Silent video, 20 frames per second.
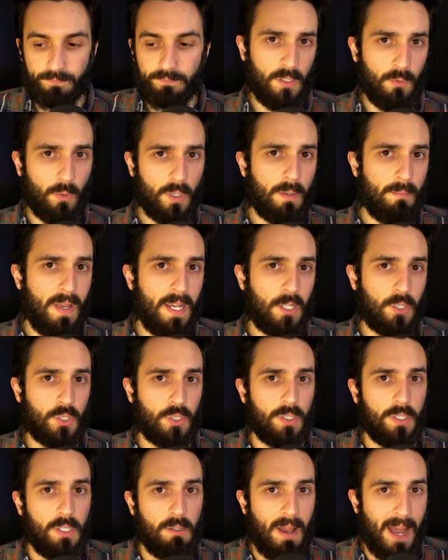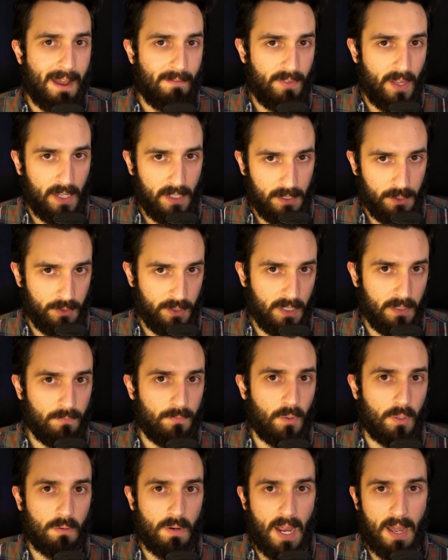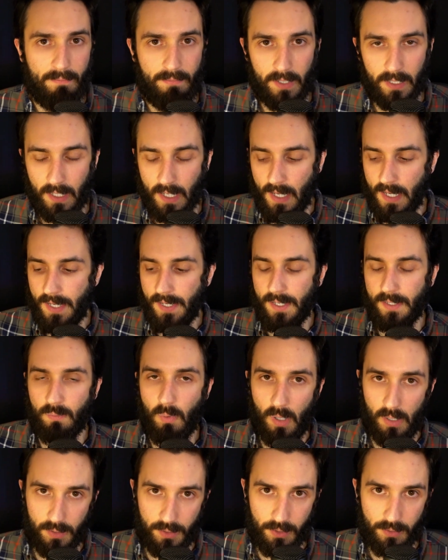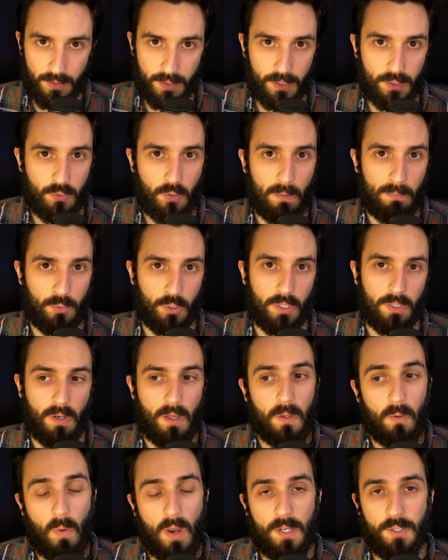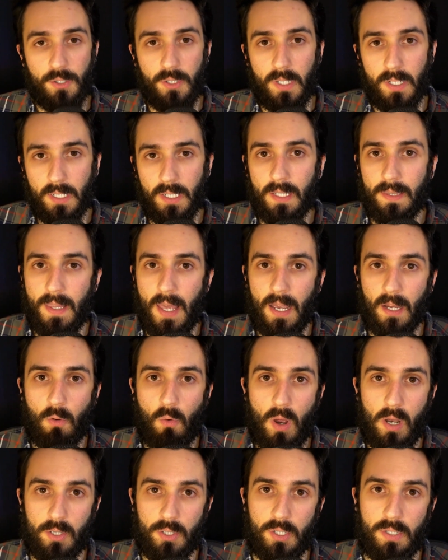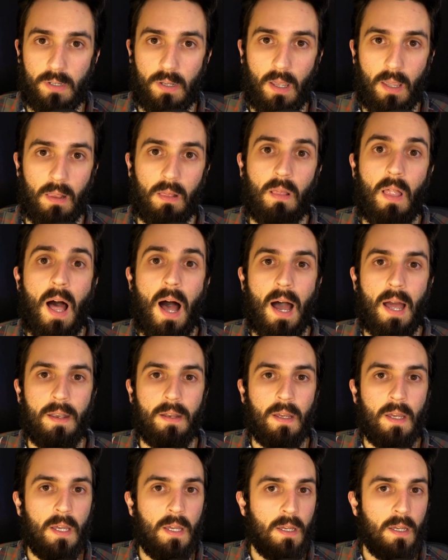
You want to make sure you have that in your infographic as well as your description. Otherwise, you're going to get that question a lot.